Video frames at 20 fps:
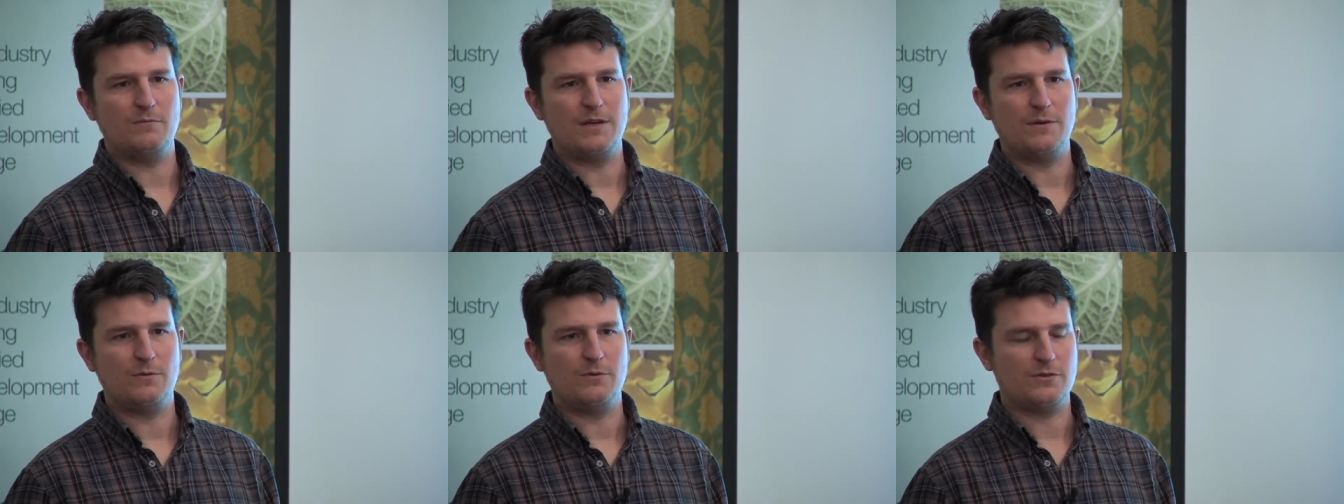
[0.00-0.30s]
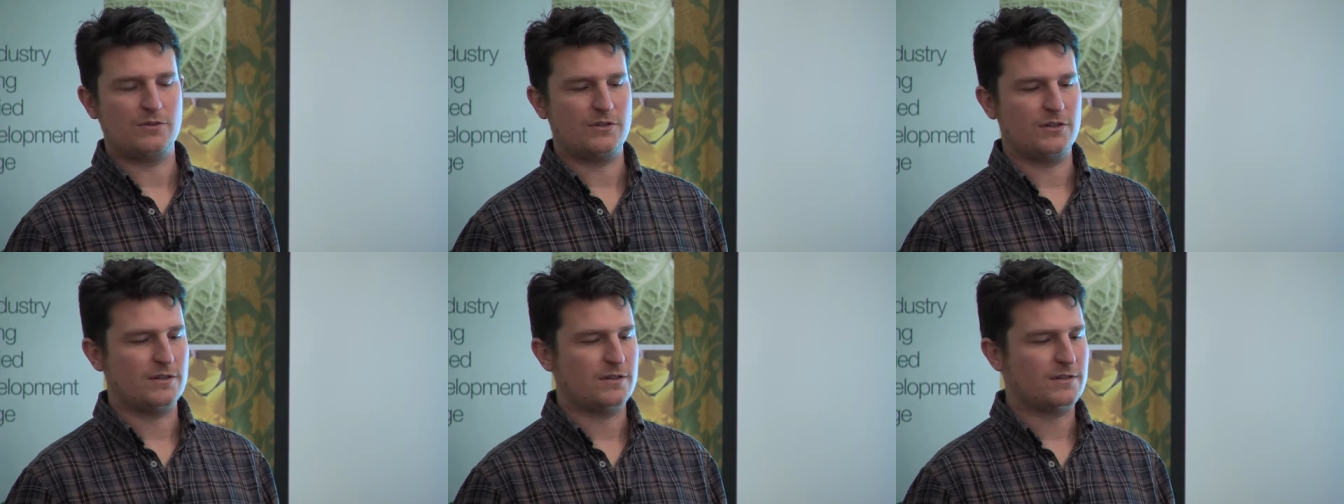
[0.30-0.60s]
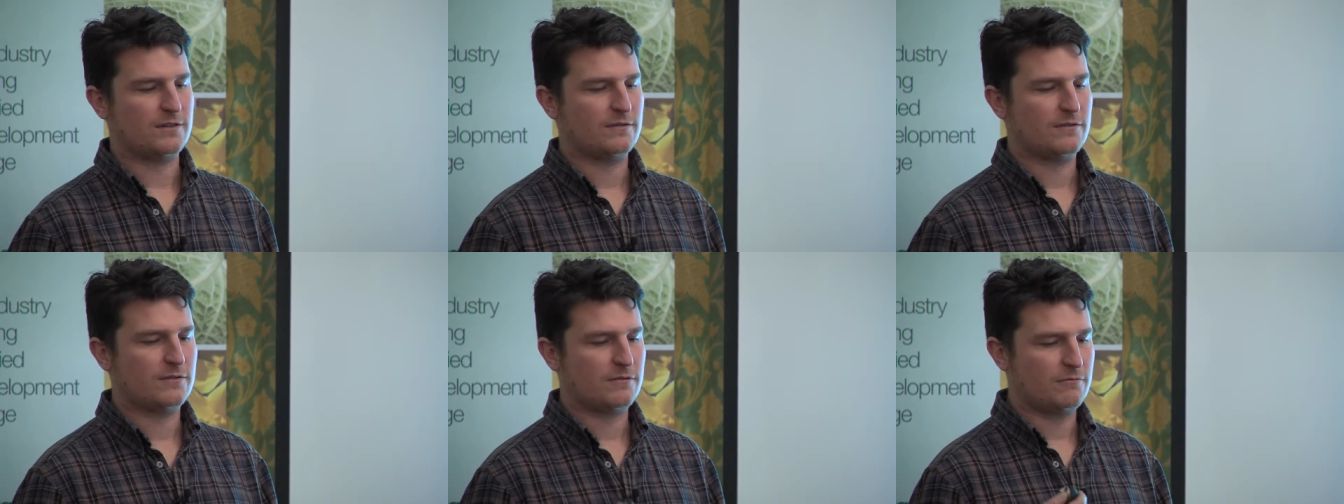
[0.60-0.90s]
it was
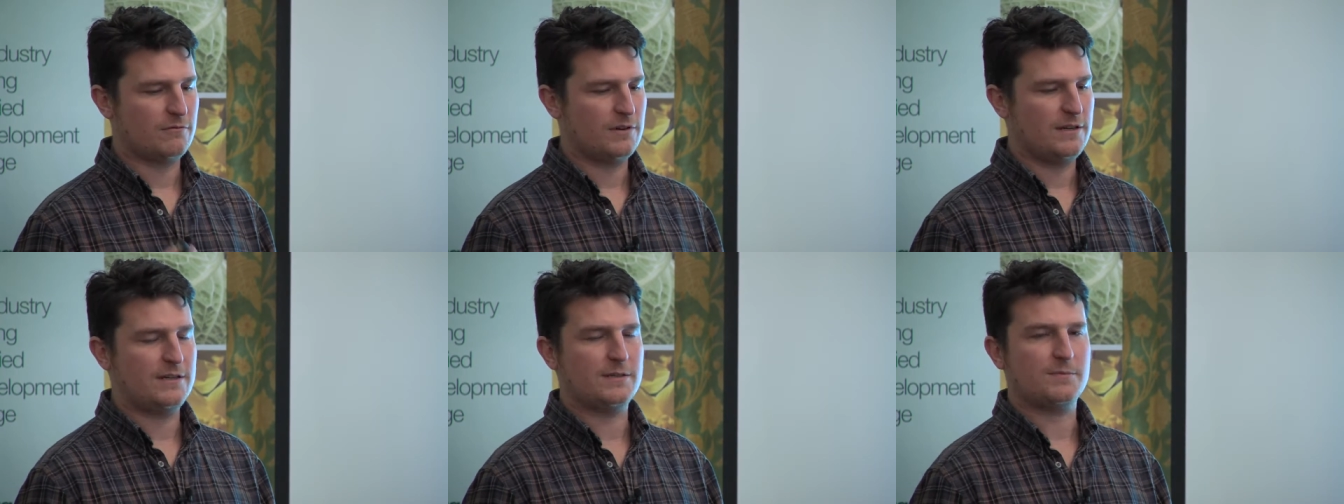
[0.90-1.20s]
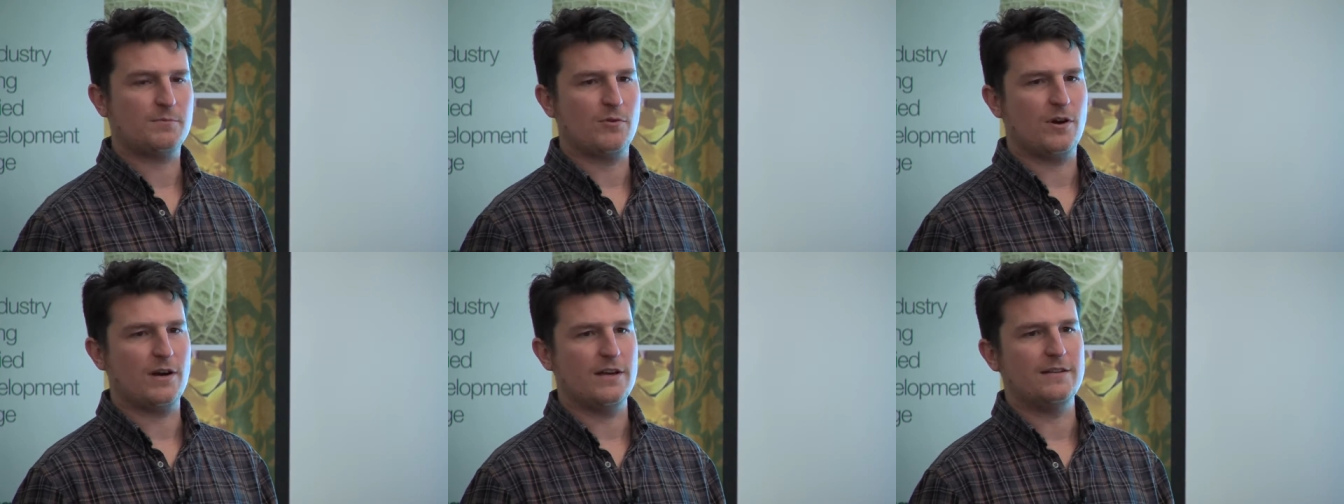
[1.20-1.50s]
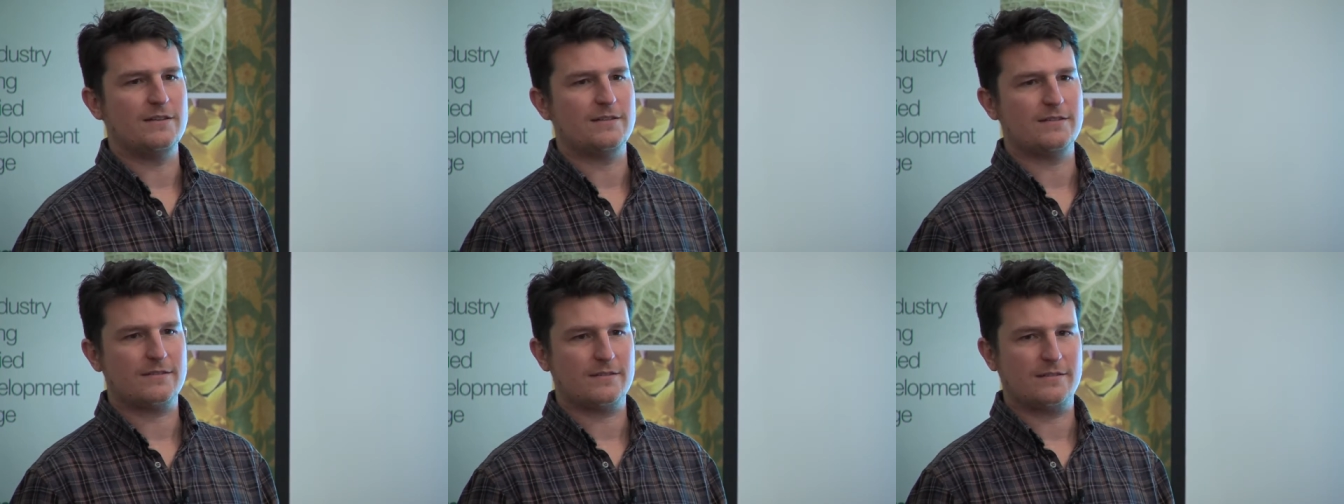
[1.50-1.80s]
just 3
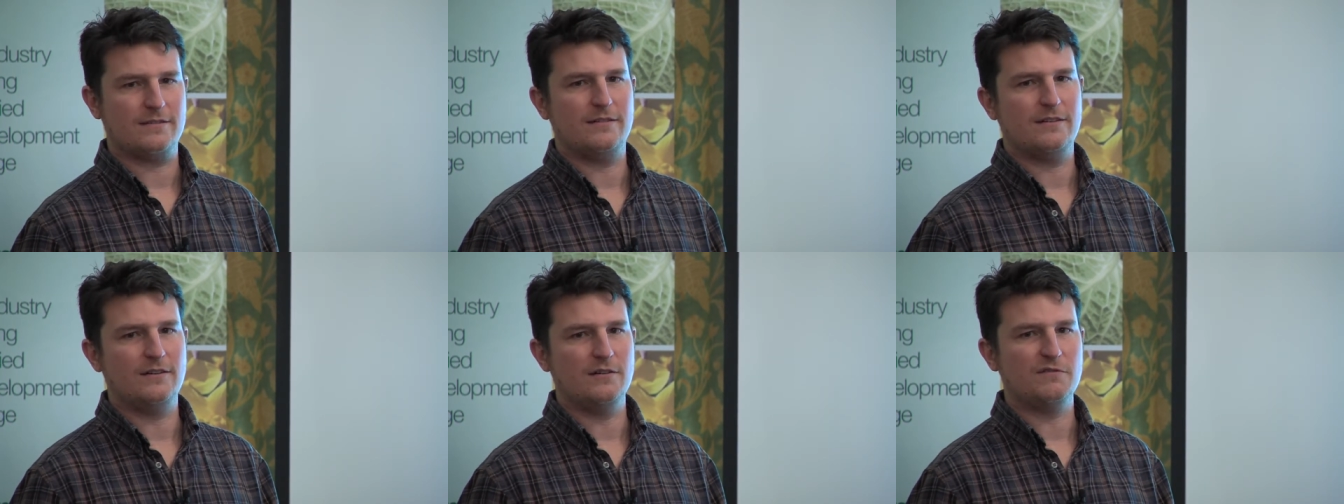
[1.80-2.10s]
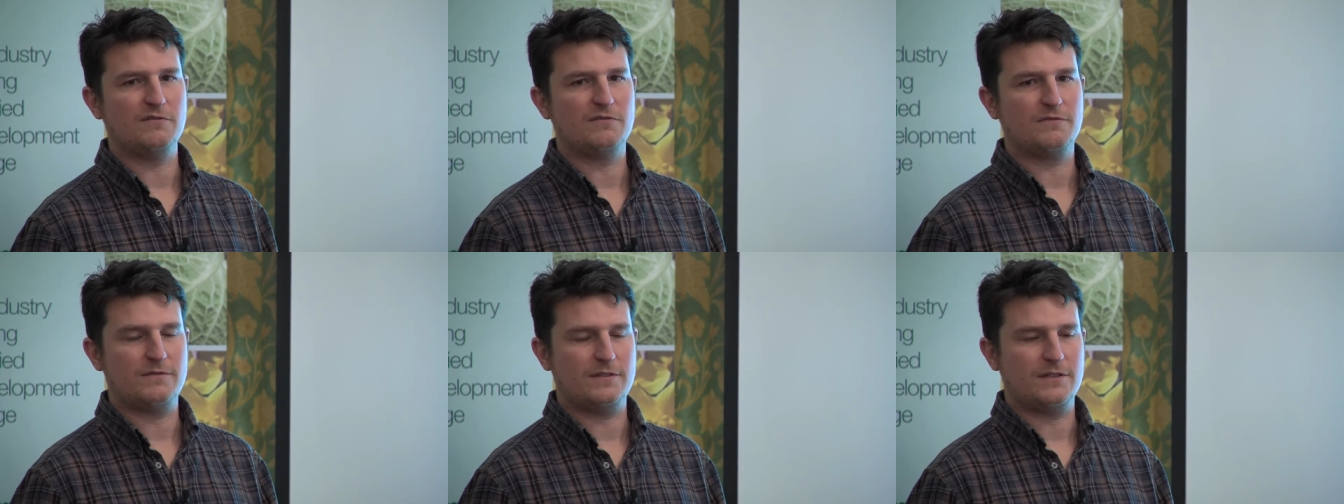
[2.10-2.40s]
sprays of